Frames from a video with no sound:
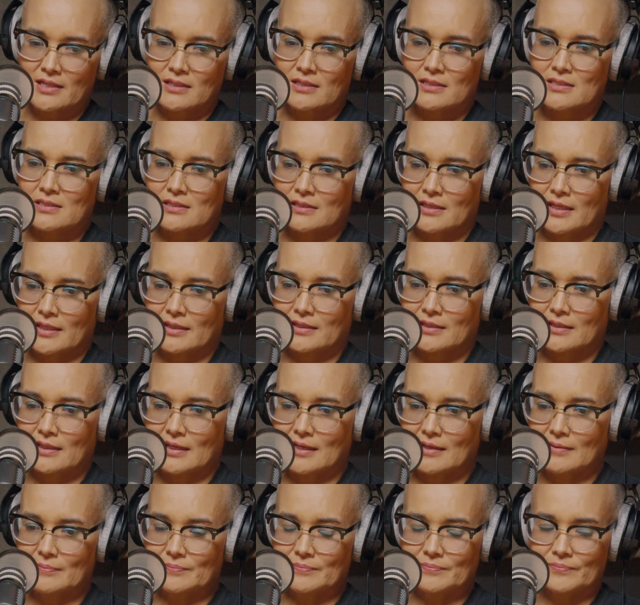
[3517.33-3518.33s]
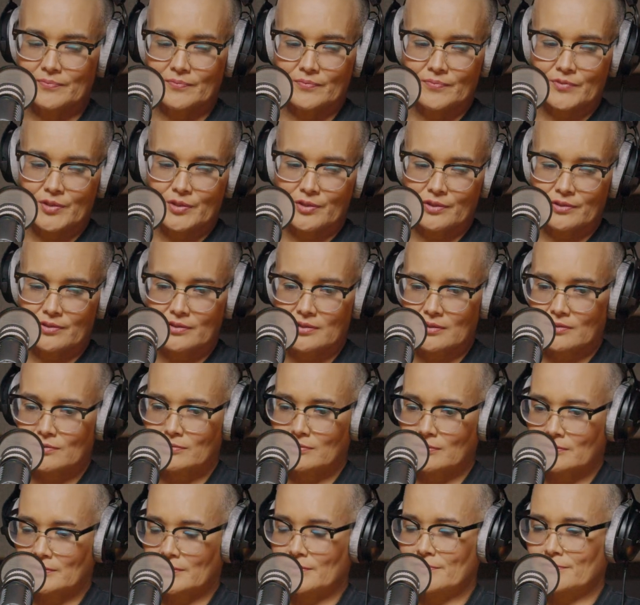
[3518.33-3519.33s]
It's like, you're
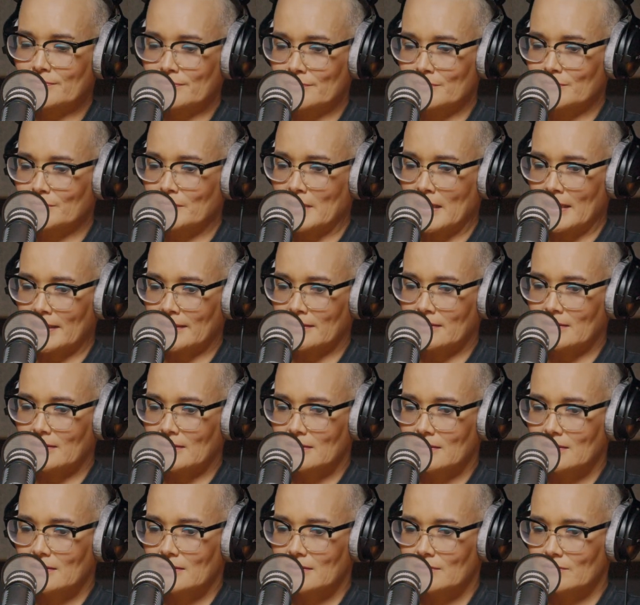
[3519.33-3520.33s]
crawling through mud